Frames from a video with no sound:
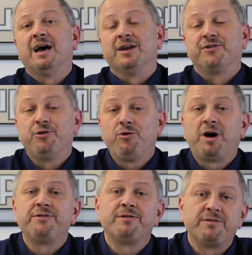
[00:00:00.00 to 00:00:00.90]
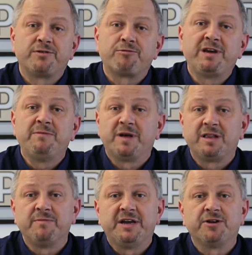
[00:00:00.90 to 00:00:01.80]
a 203
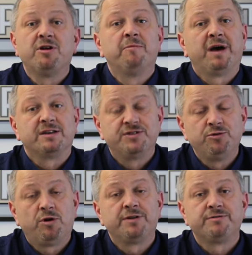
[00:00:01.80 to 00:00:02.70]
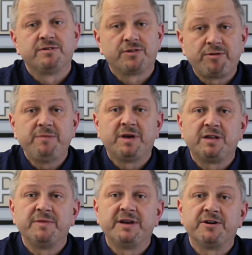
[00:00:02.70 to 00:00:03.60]
millimeter by 203
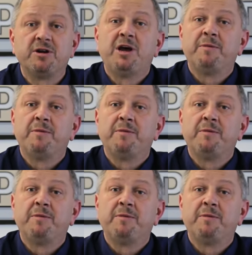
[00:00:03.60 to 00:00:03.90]
millimeter